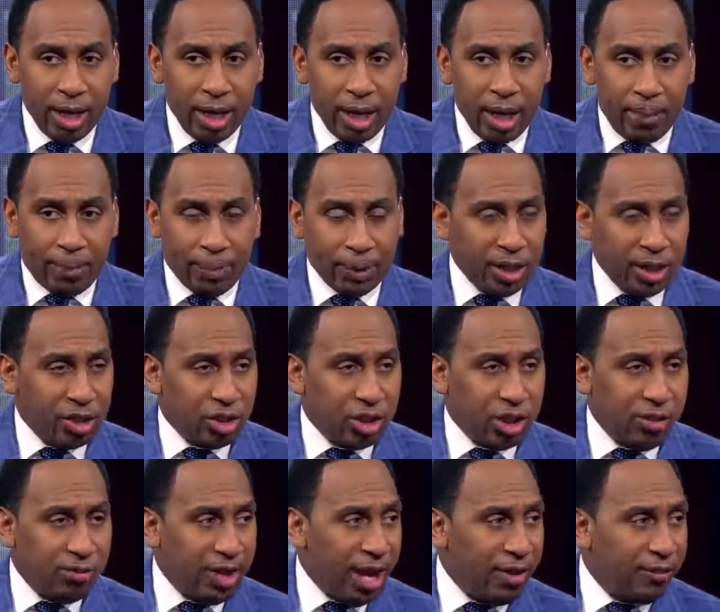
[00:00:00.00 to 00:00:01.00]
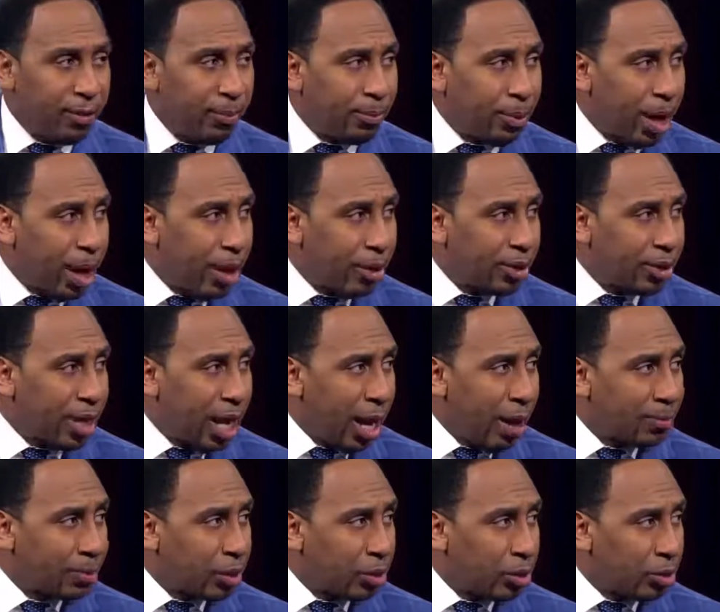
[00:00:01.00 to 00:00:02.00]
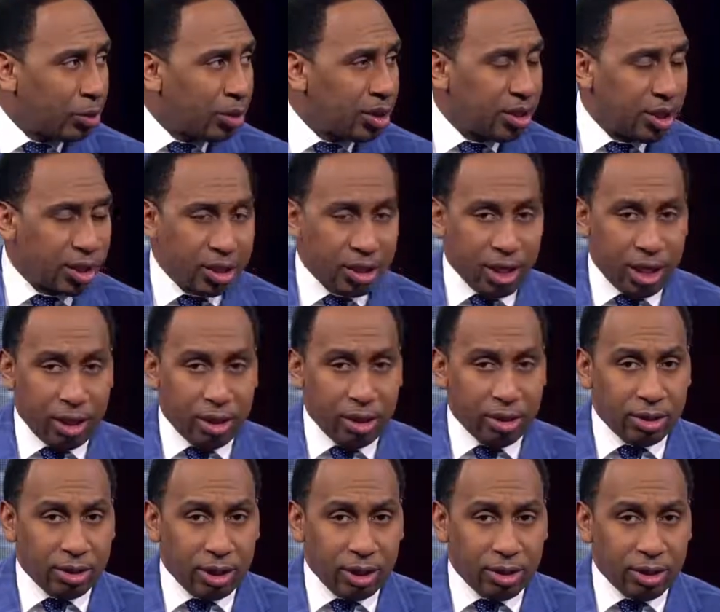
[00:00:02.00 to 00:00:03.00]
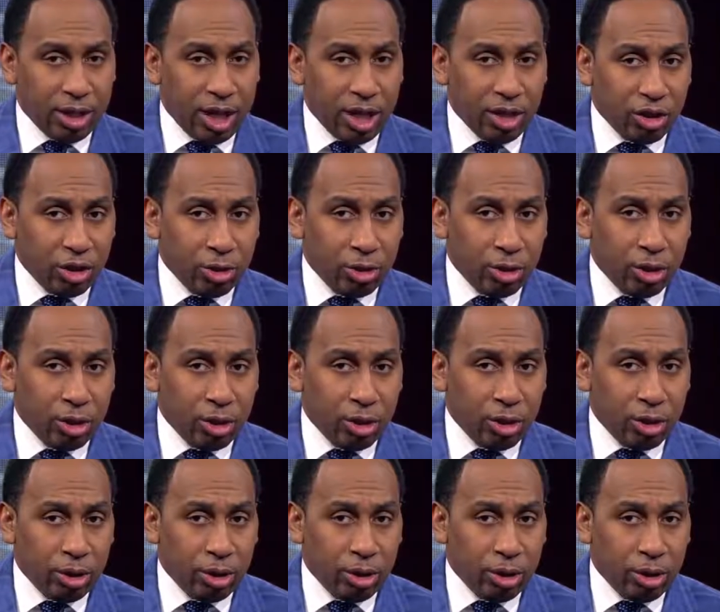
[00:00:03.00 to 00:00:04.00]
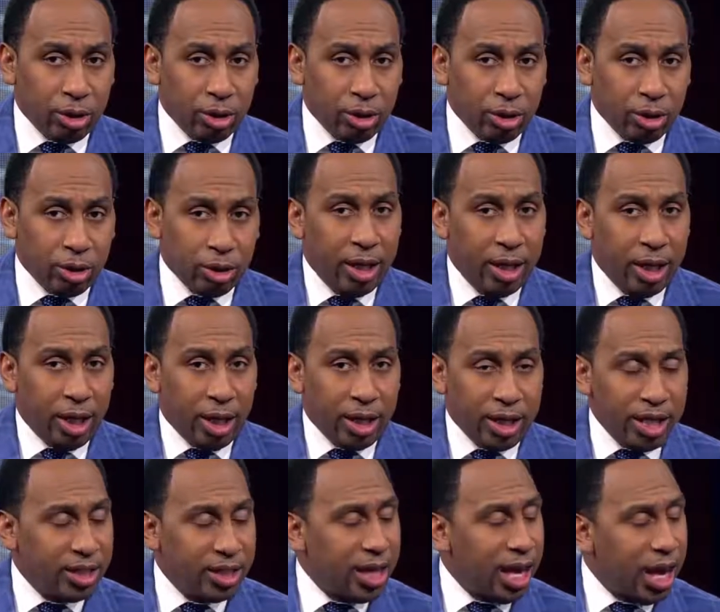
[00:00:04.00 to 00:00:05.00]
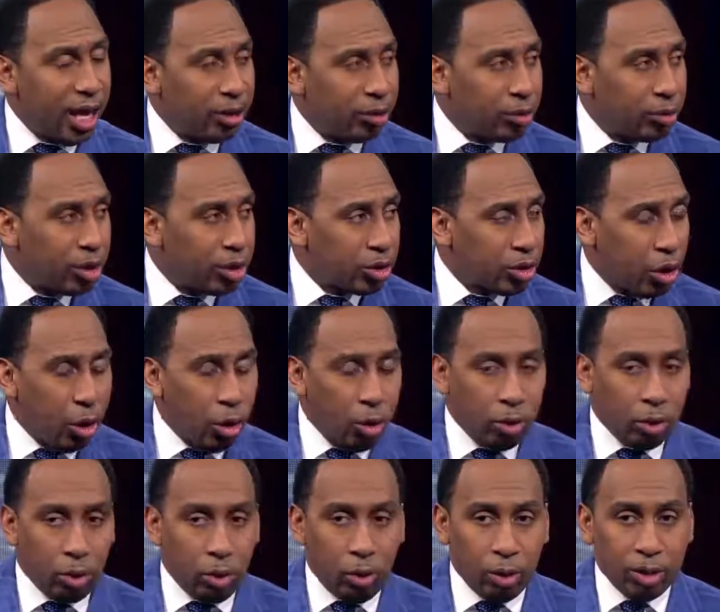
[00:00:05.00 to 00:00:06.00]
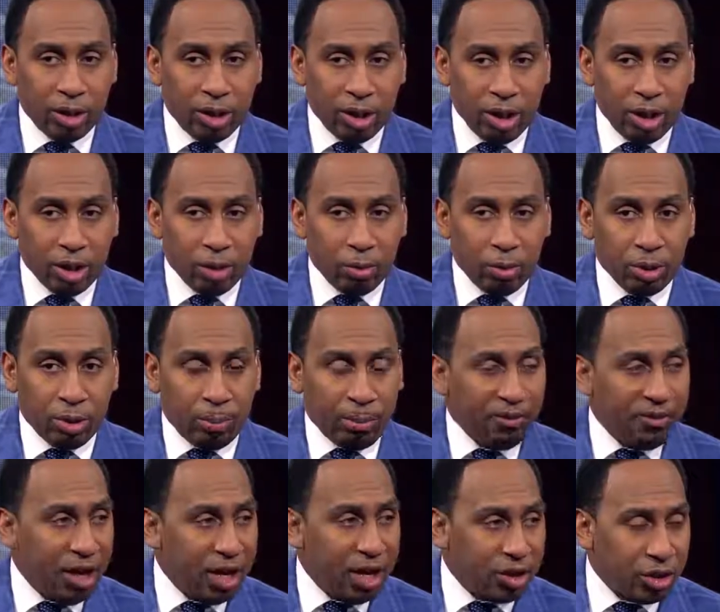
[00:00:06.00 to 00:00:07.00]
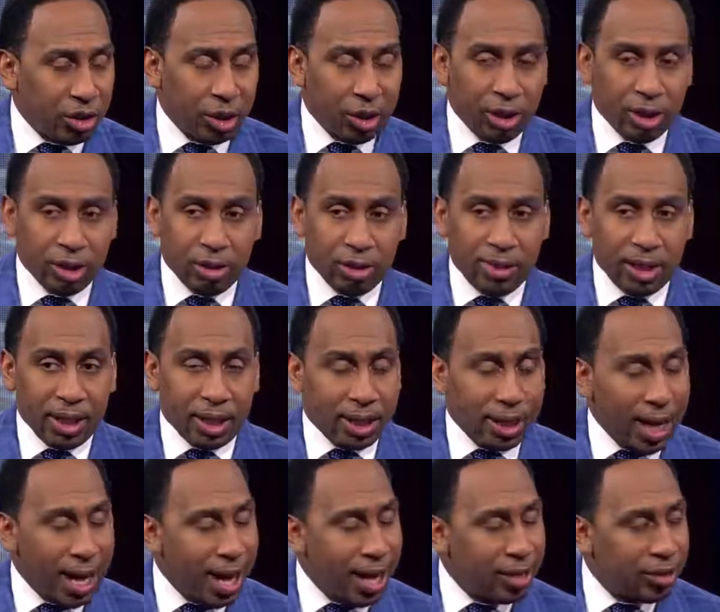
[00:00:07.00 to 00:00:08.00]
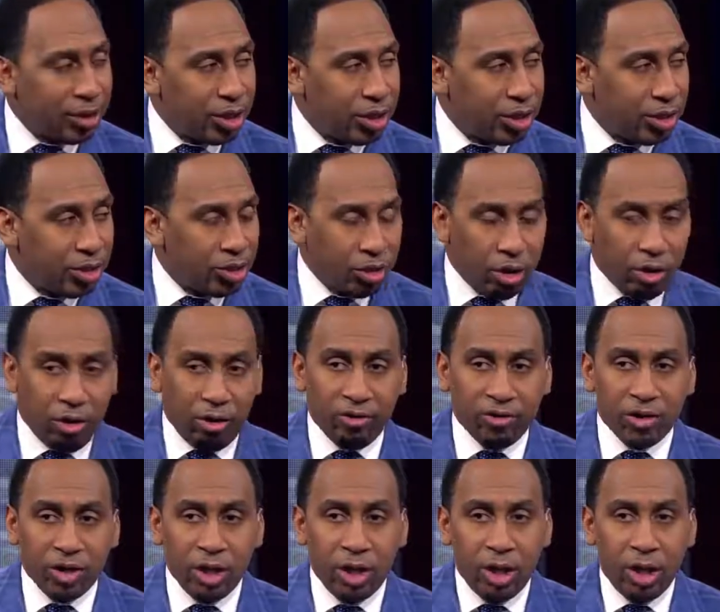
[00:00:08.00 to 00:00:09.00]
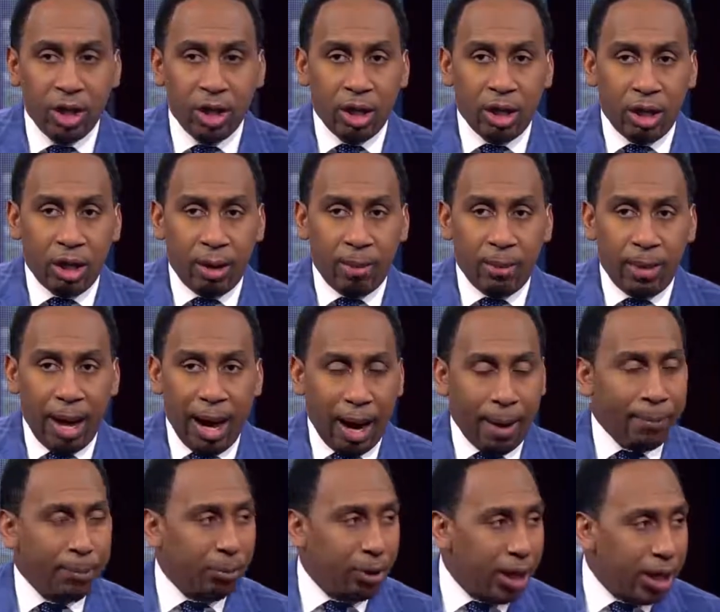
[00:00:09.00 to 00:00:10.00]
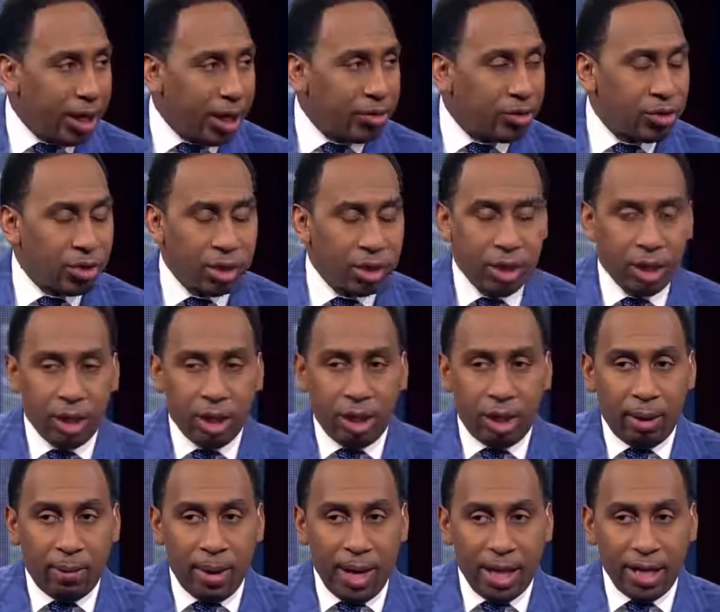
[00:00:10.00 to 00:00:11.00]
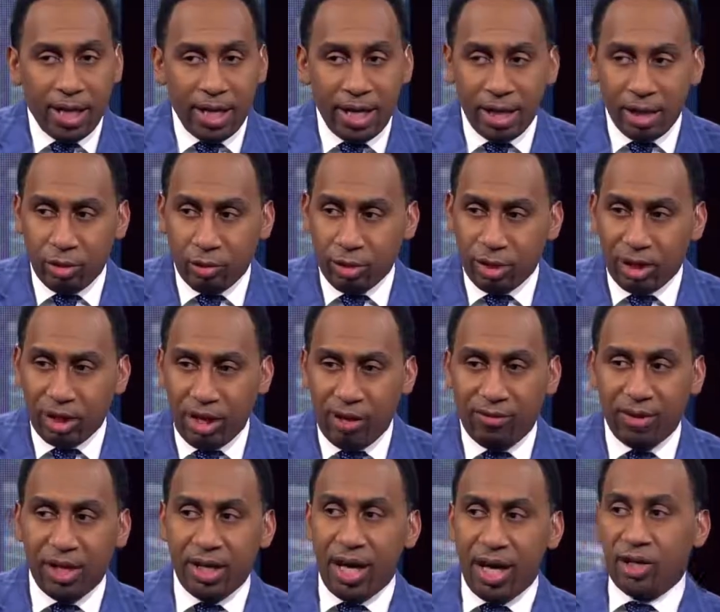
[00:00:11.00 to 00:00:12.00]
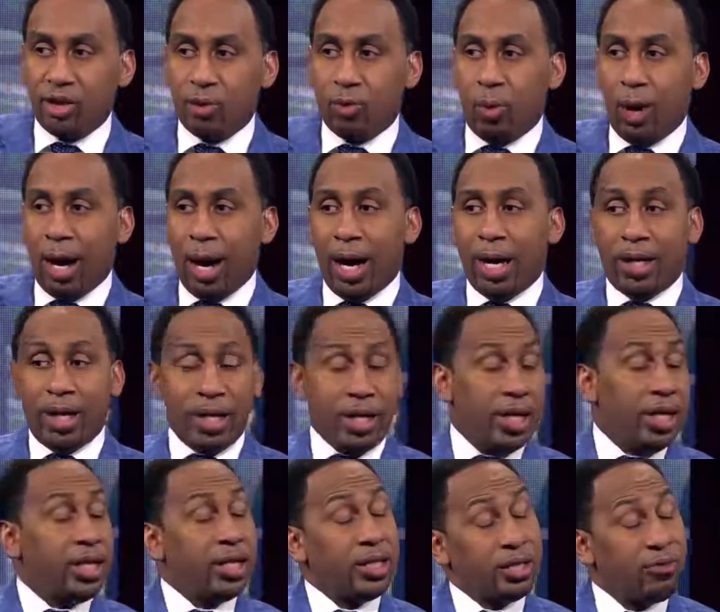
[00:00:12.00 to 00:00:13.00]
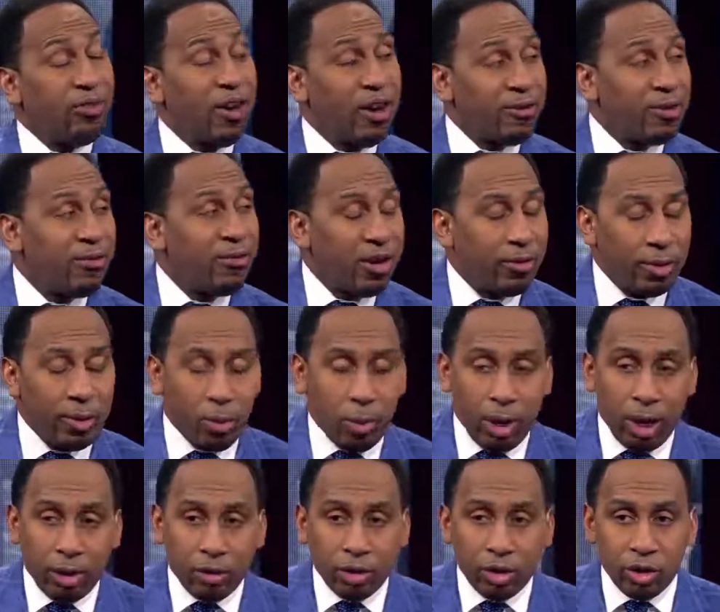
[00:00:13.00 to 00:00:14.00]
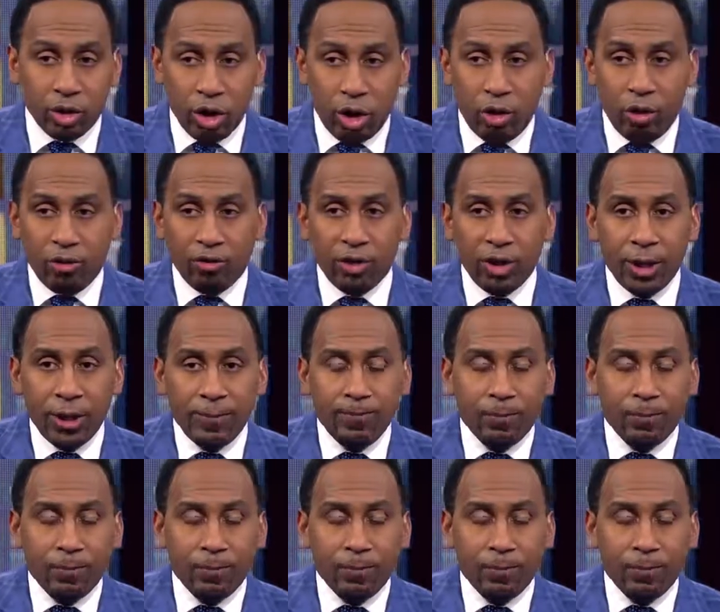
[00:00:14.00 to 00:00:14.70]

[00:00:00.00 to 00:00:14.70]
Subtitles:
And Police Chief David Brown is absolutely sensational in terms of how he's handled this whole ordeal with the professionalism and the class he deserves. Our praise. And he has received it nationwide, and it is very, very well deserved.